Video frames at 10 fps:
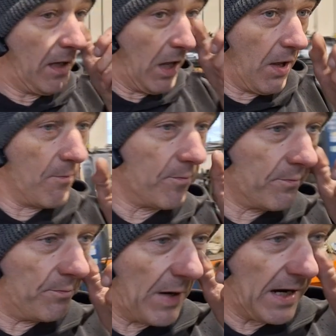
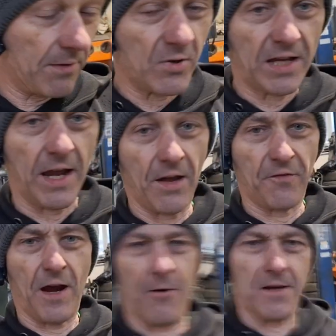Buy him a car
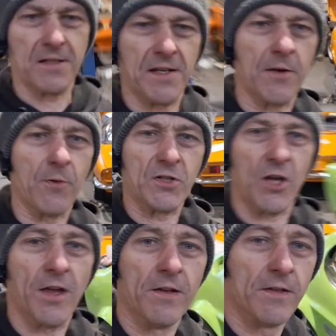fire
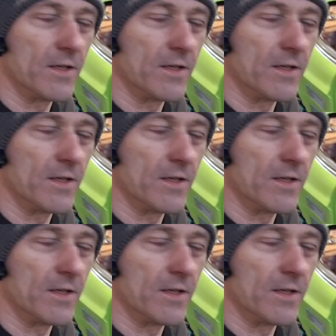extinguisher.